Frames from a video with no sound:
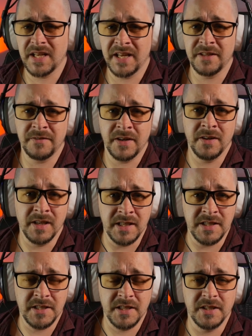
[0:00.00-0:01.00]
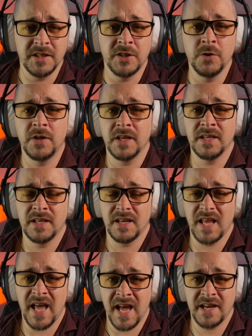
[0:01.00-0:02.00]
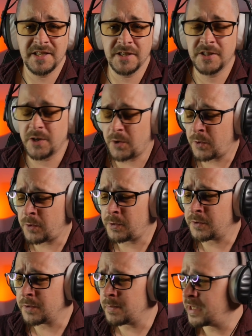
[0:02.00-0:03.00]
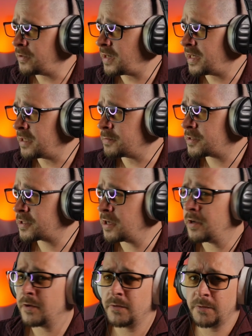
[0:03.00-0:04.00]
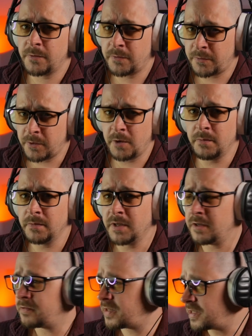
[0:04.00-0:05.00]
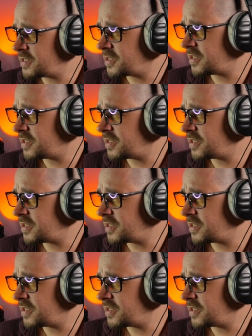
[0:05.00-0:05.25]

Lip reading: at the very least, you can access all the menu items from the device